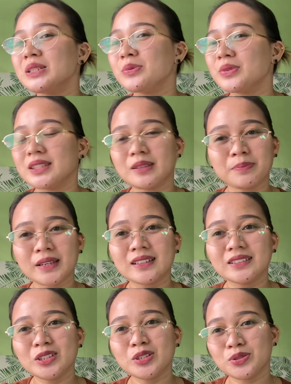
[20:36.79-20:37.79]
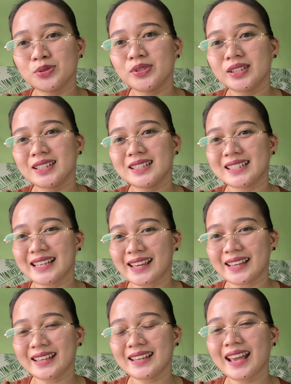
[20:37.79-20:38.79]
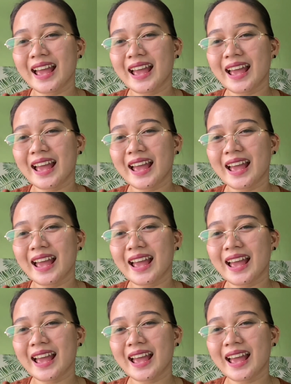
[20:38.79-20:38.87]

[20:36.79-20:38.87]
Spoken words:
we typically do in a day